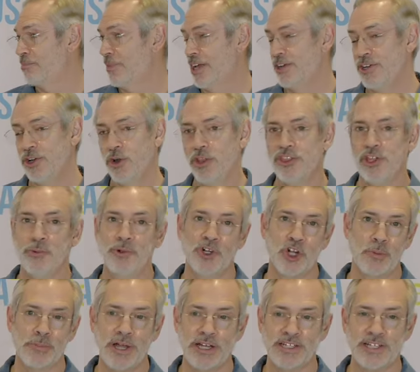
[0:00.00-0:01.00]
And right. the only thing we
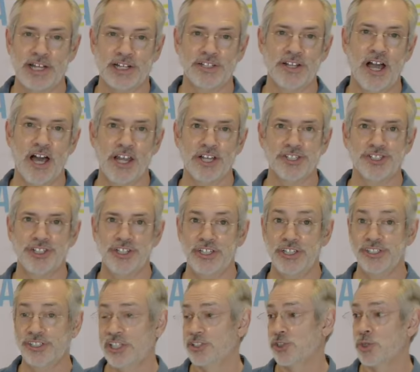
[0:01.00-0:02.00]
know about technology
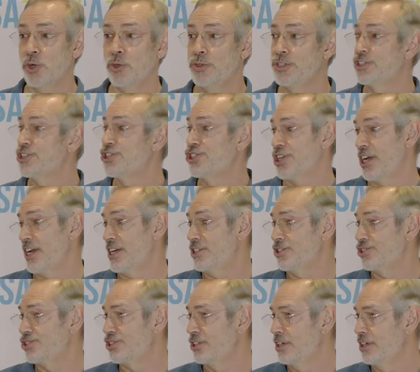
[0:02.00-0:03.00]
is it's going to
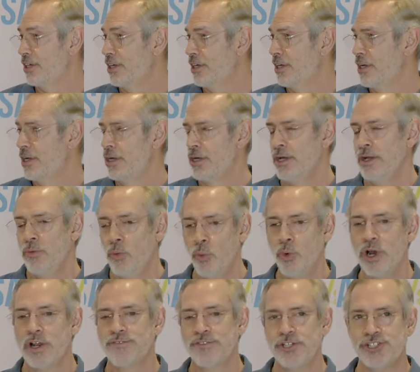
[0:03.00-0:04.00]
change.
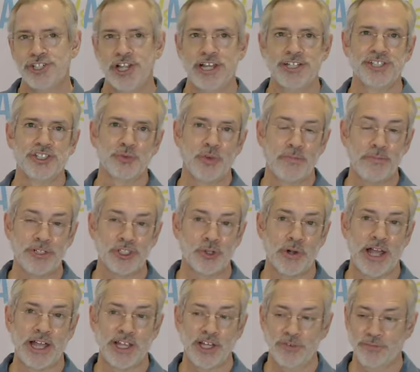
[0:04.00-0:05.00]
One of the changes we've been
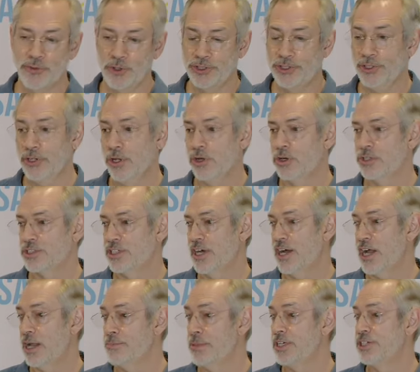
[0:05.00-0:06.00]
tracking for a good long
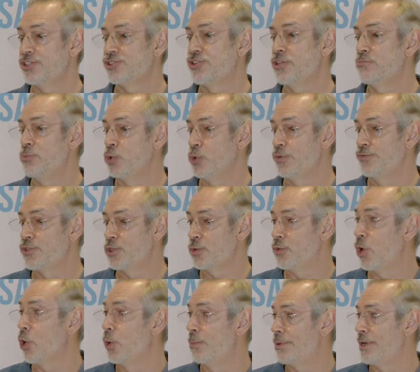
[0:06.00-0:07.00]
time is the move
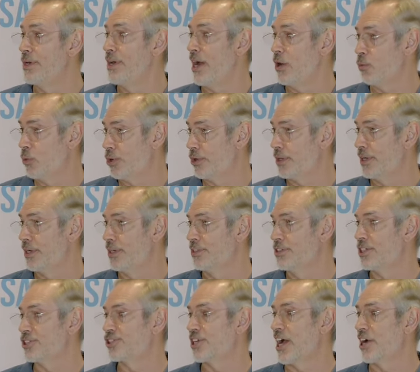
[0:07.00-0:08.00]
to open networking,
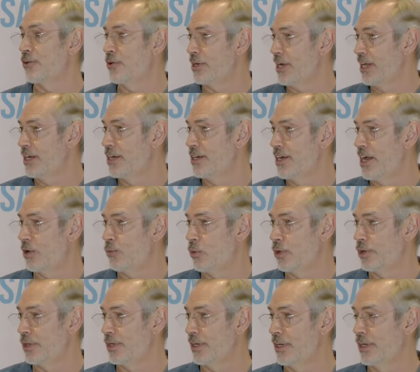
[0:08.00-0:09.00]
disaggregated
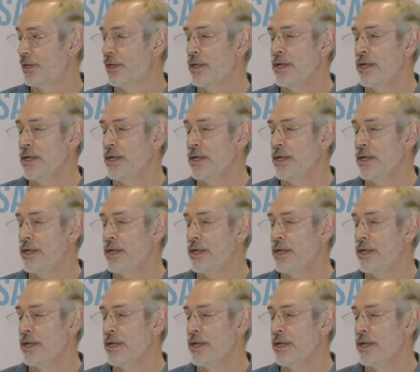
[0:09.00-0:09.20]
networking.